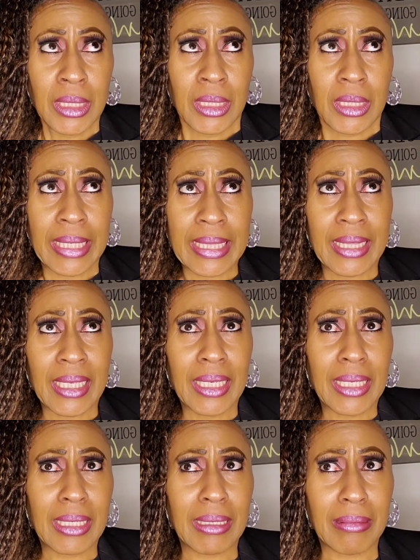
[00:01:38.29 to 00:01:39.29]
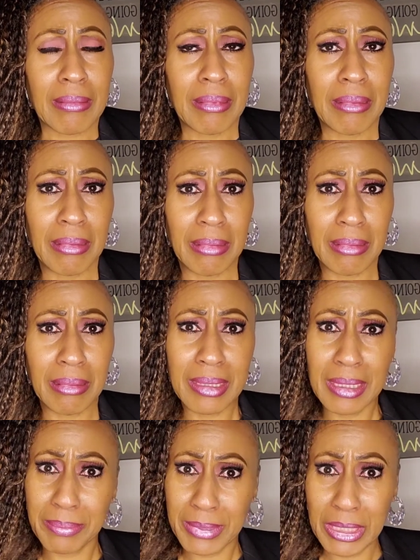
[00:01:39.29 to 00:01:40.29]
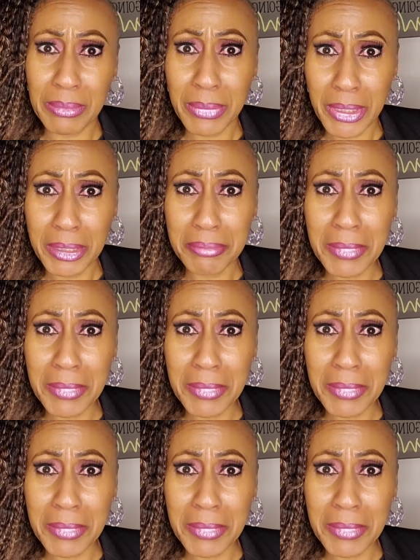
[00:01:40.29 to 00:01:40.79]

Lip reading: I think in September,